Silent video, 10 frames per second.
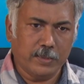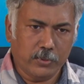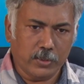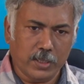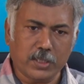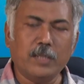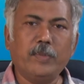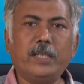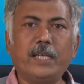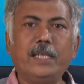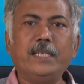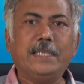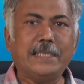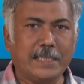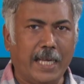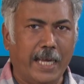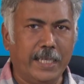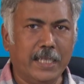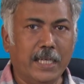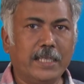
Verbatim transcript: to systematically decide